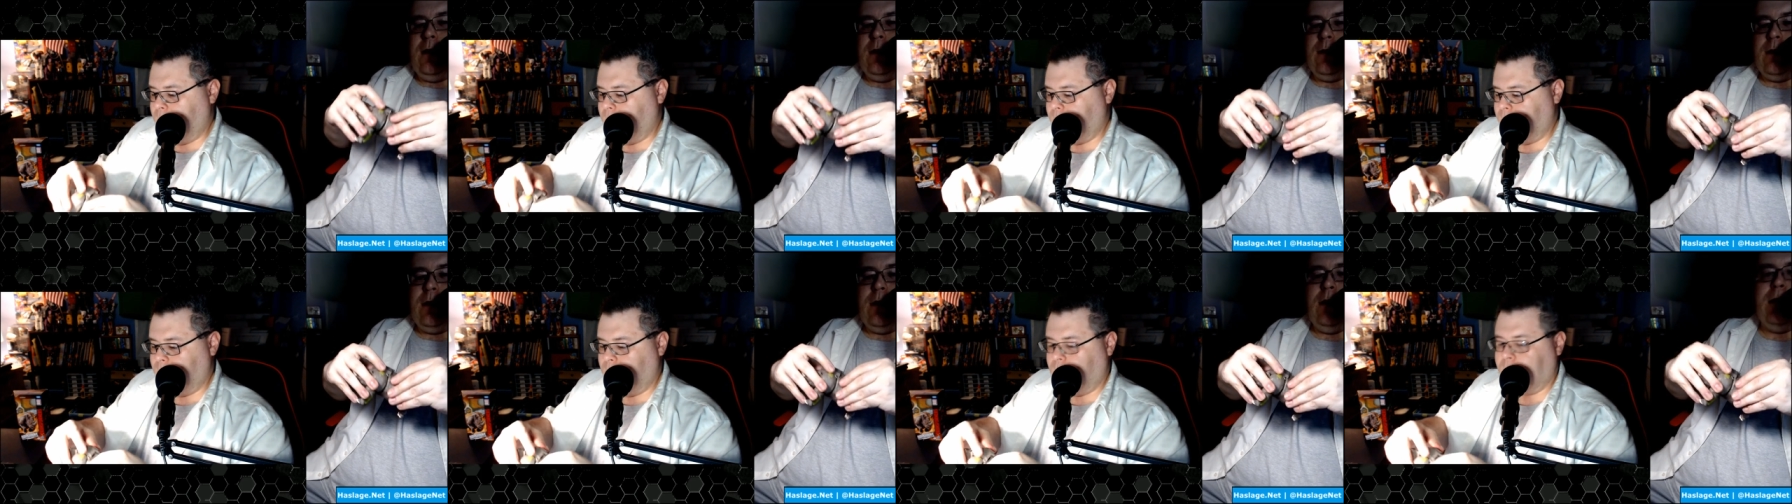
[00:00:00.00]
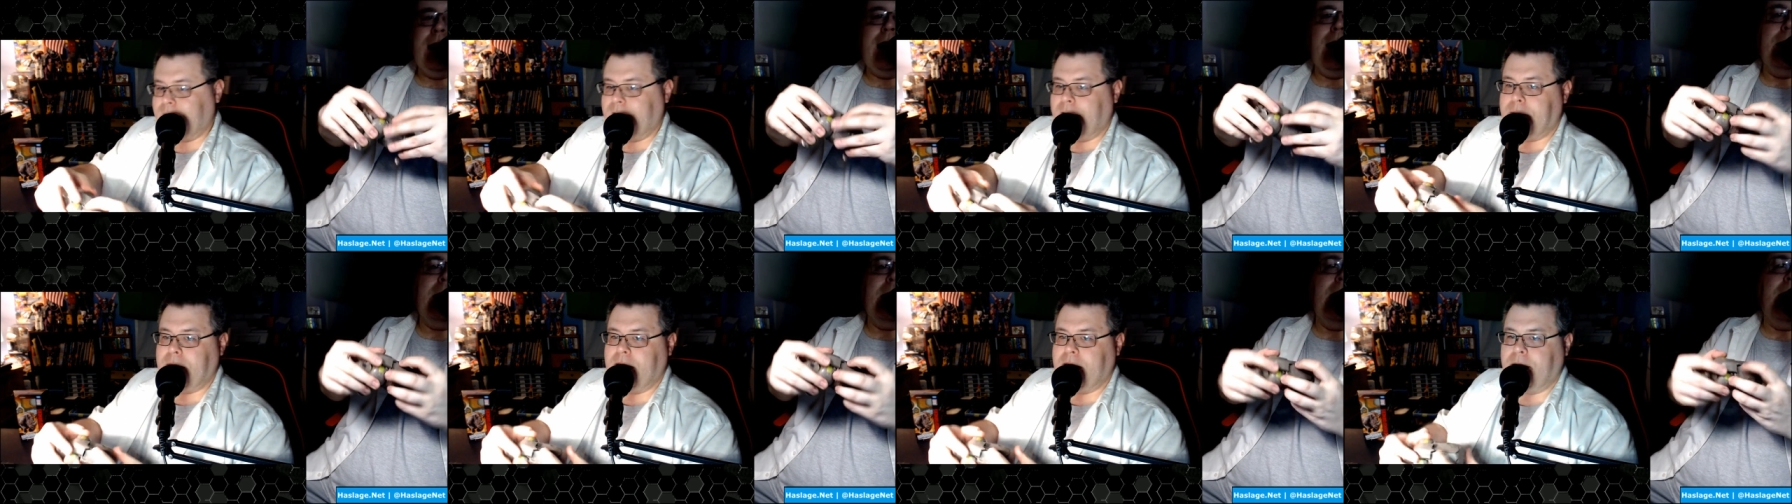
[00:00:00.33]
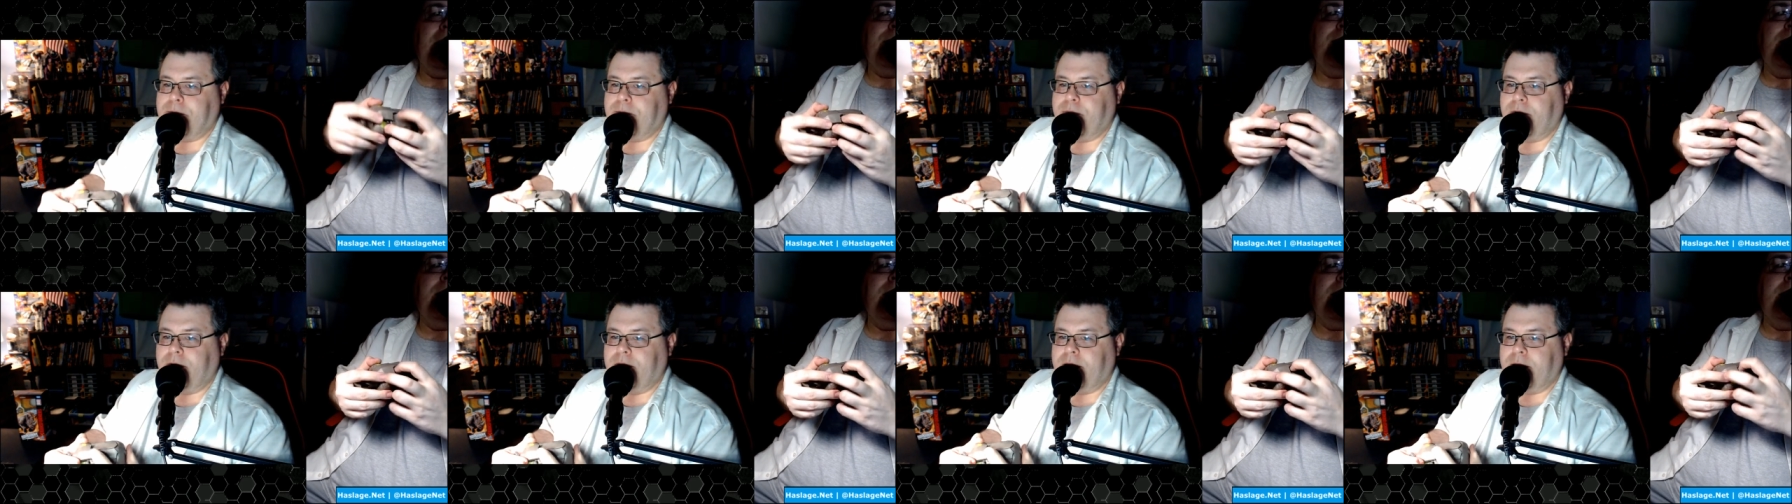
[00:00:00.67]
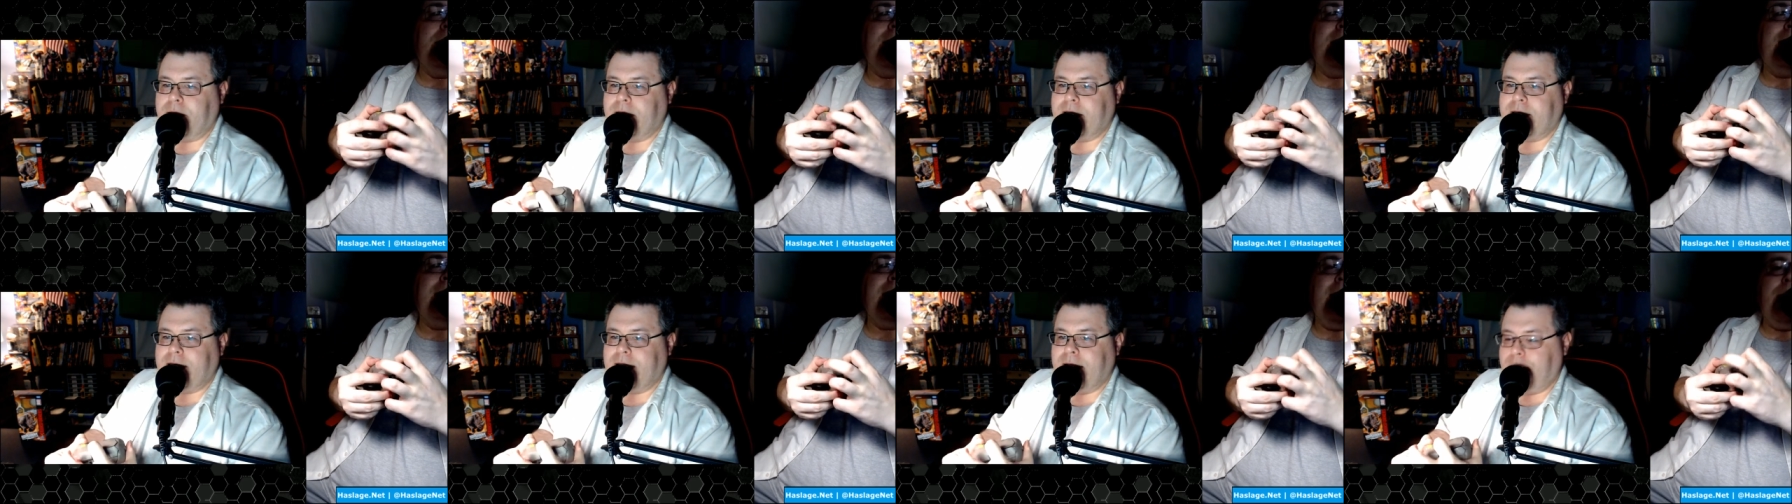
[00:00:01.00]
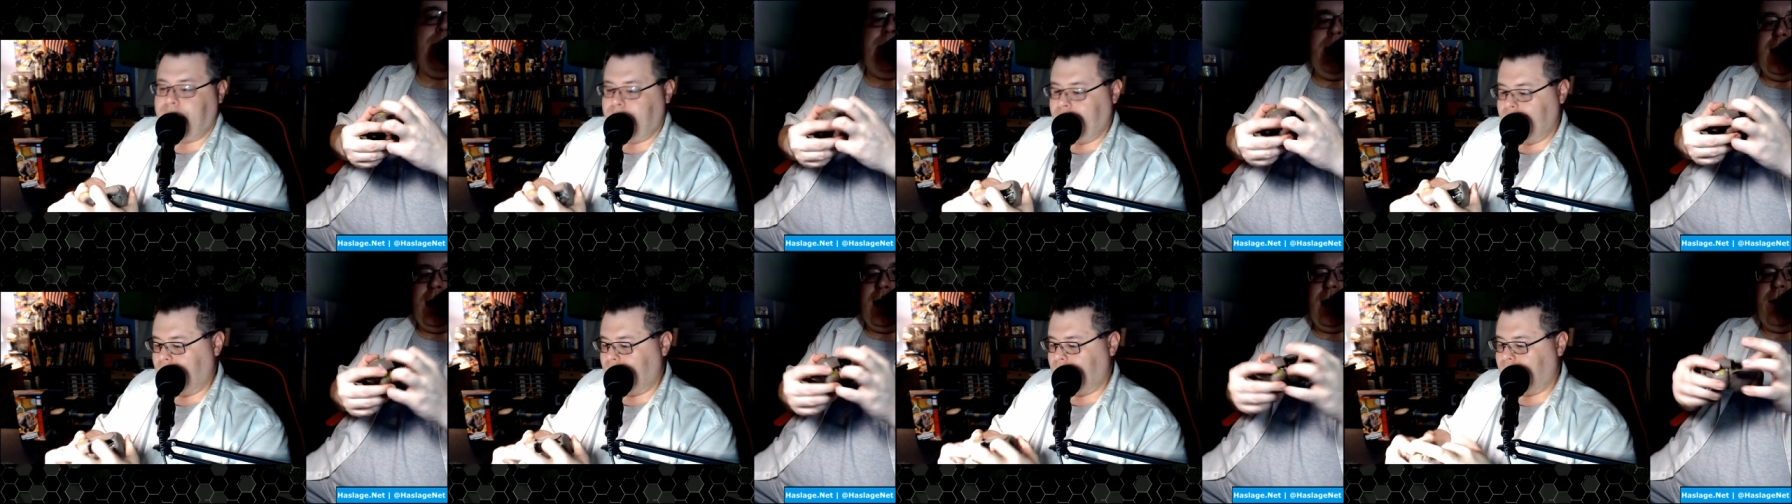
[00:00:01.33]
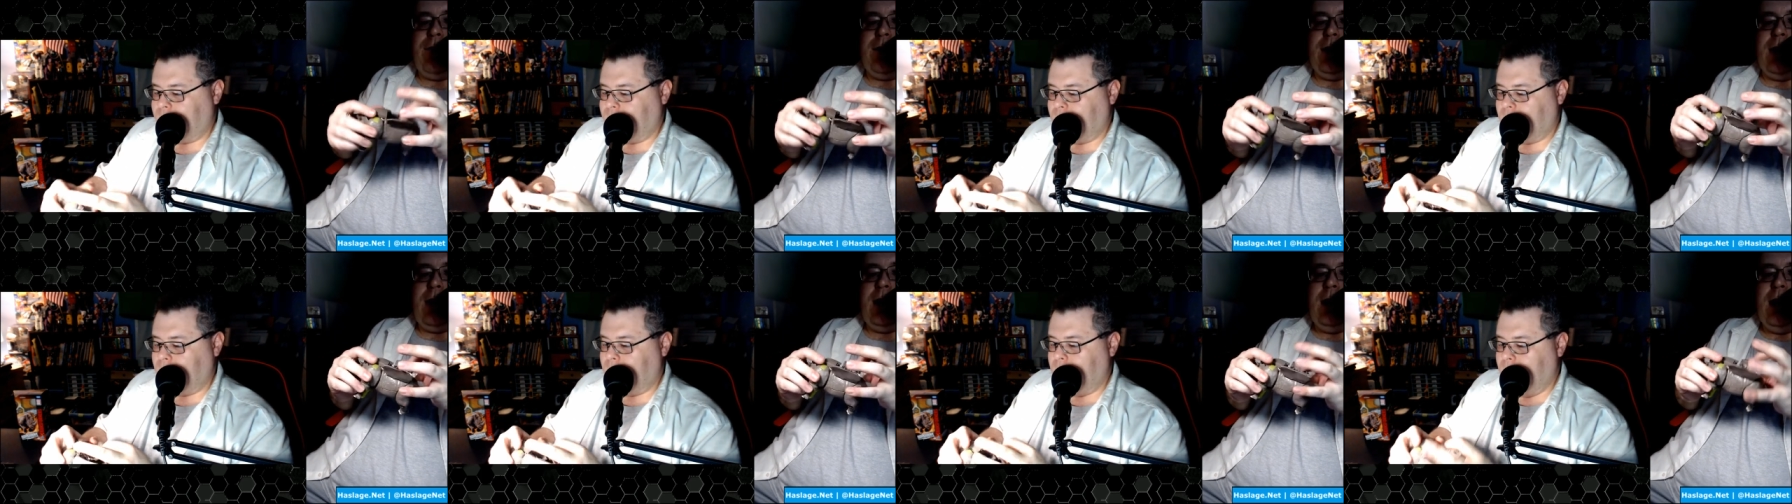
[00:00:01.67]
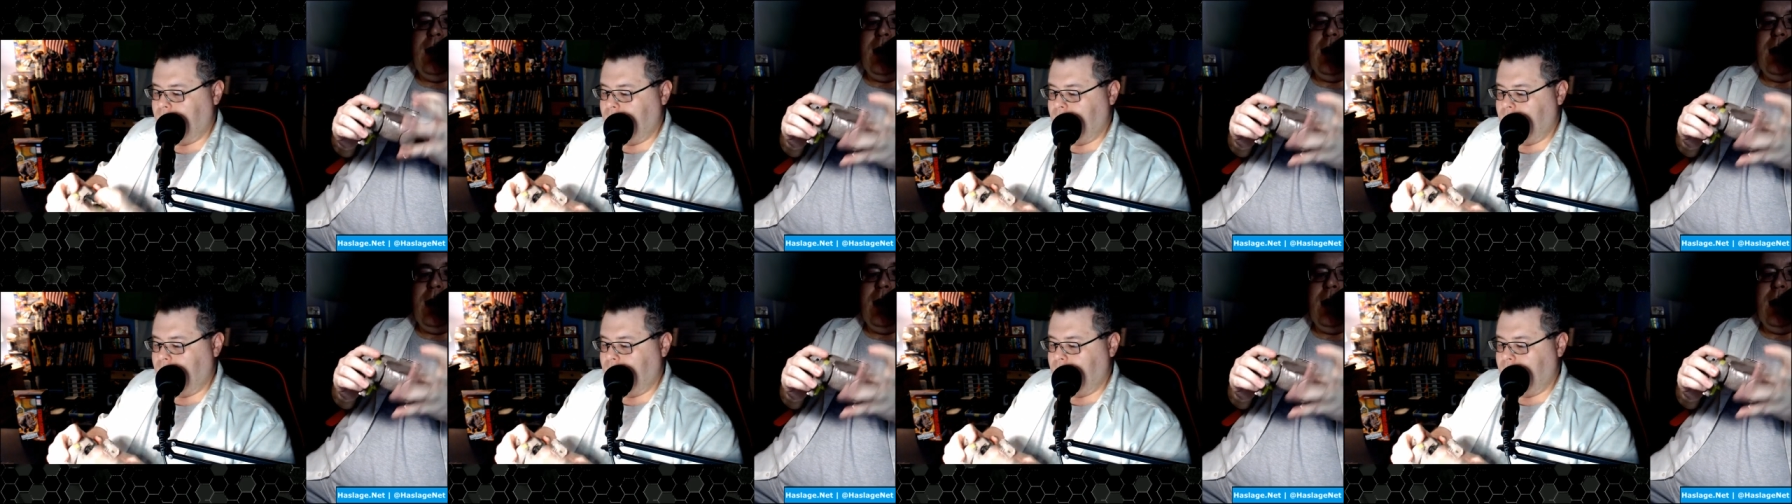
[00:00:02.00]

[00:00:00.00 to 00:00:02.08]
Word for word: Hold on, I'm going to pull the top back off again.